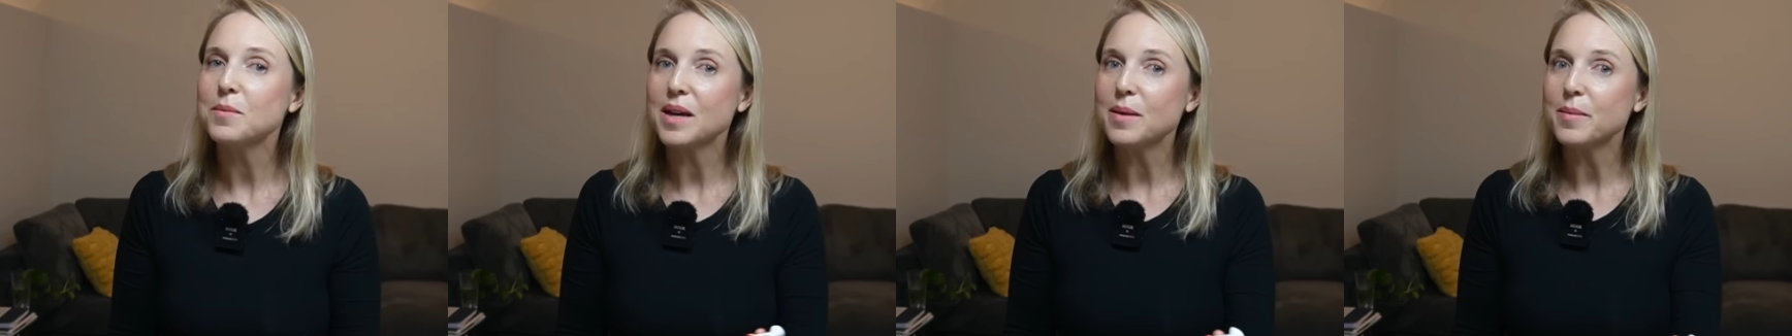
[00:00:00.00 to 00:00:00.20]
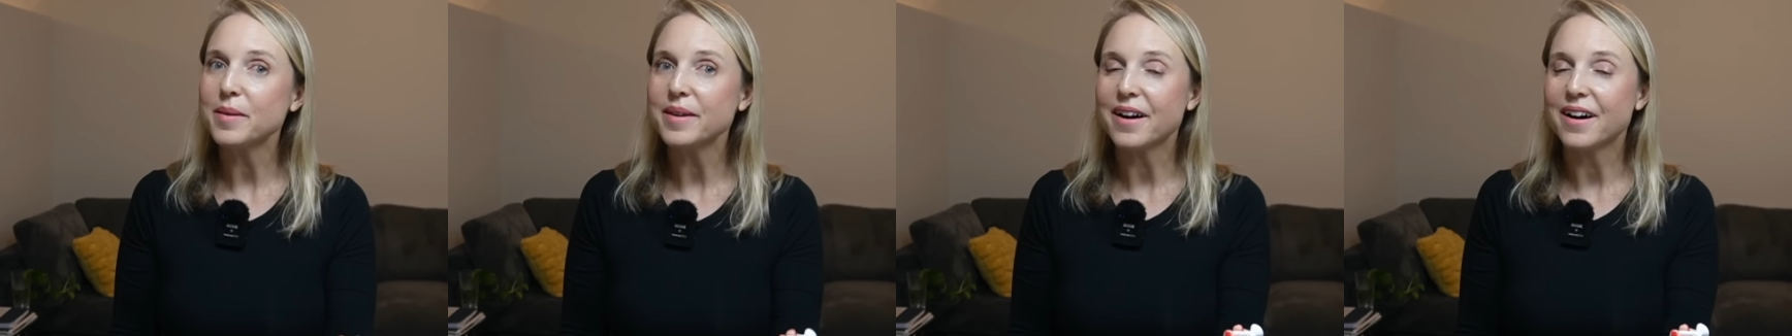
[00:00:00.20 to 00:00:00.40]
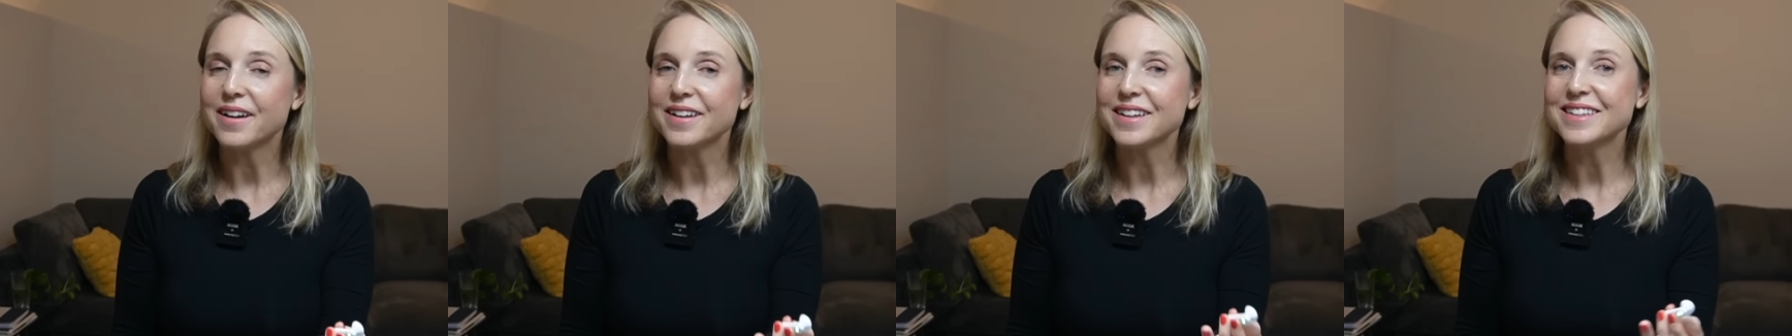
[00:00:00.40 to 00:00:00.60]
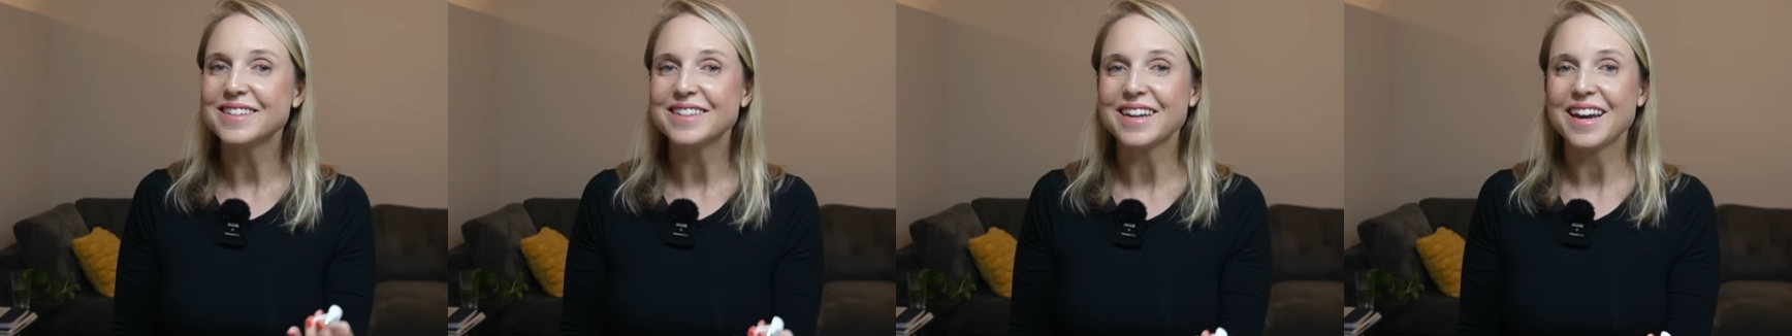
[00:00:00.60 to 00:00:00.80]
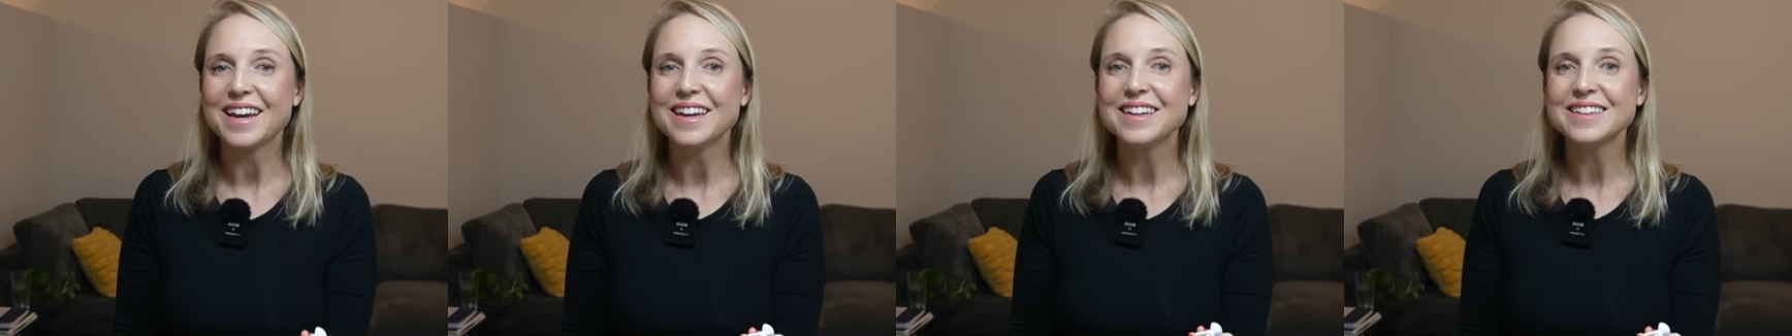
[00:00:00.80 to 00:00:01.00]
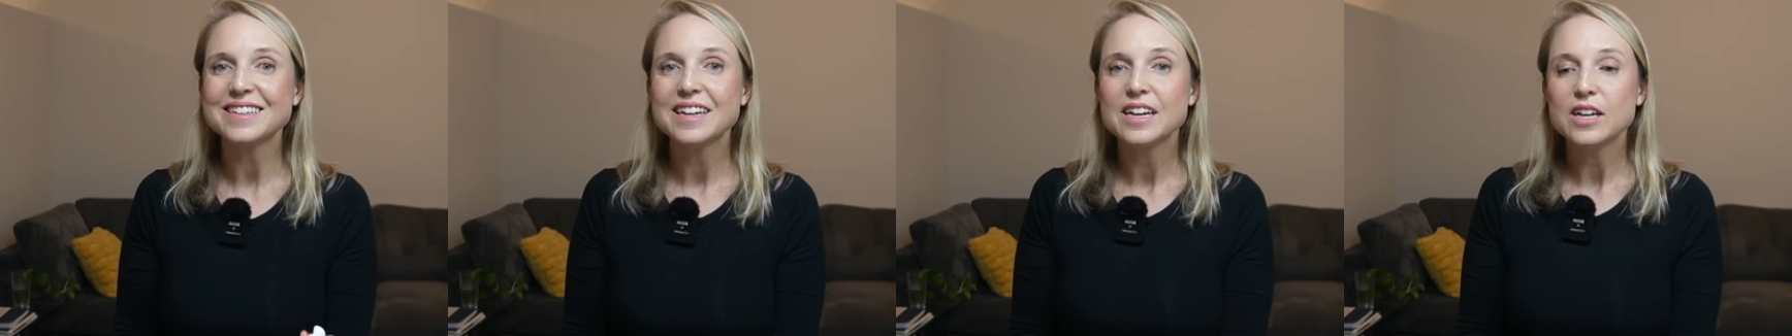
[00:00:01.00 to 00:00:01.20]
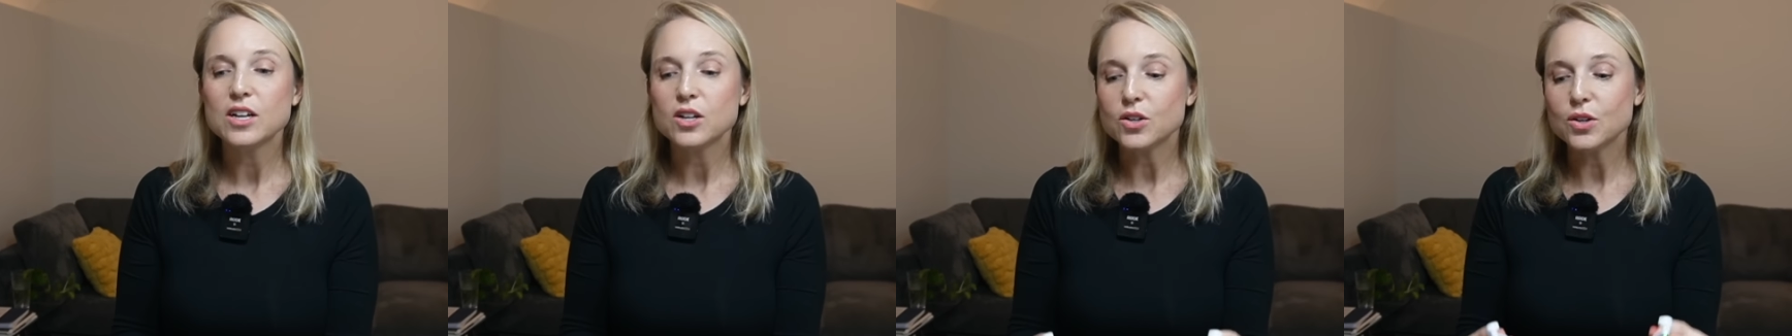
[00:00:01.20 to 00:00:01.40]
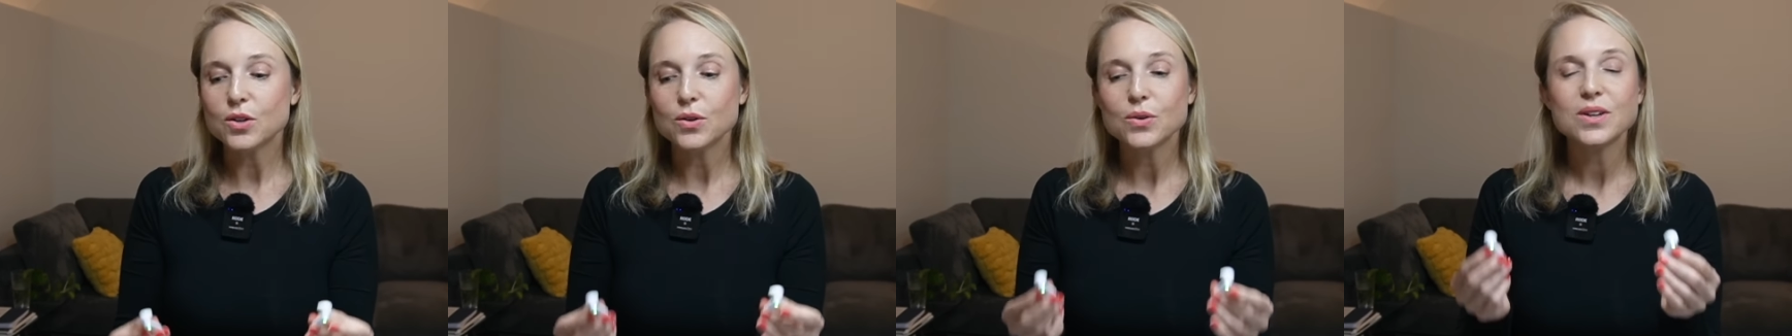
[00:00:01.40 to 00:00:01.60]
maybe on a date,
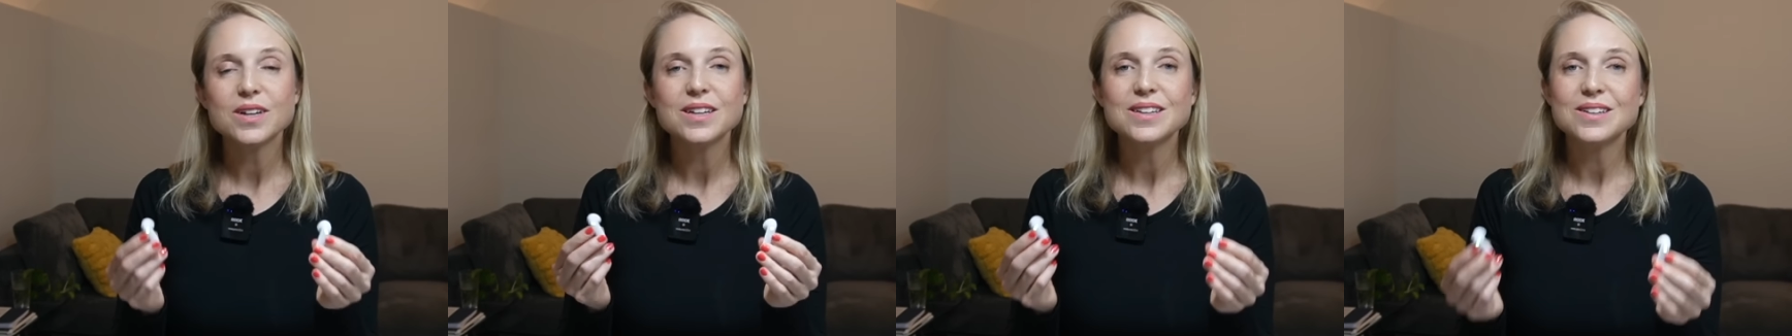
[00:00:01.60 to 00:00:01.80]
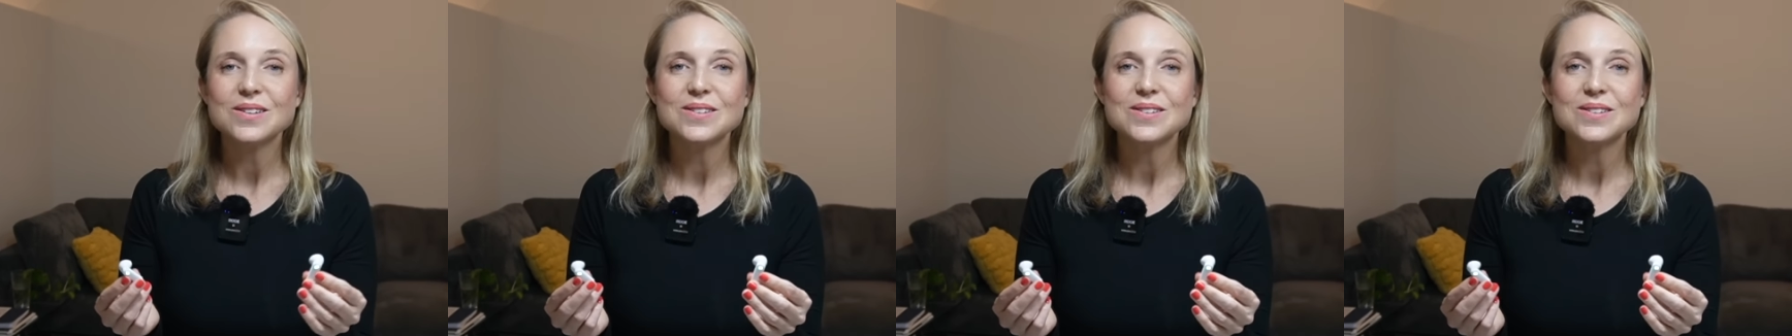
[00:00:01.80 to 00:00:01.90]
you can